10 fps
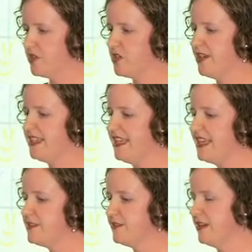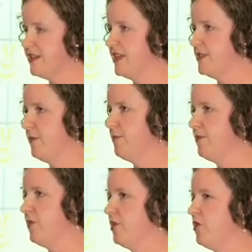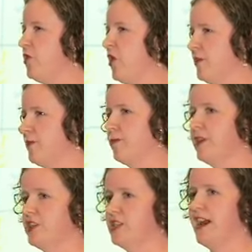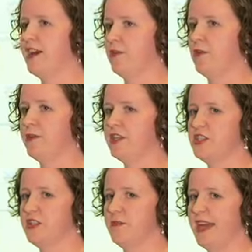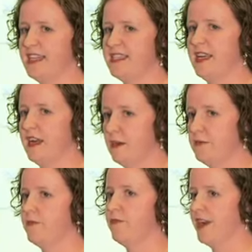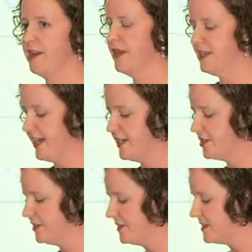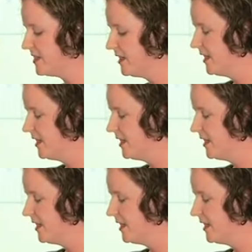So at the end of that assessment, we've got a lot of rich data on which to base our recommendations,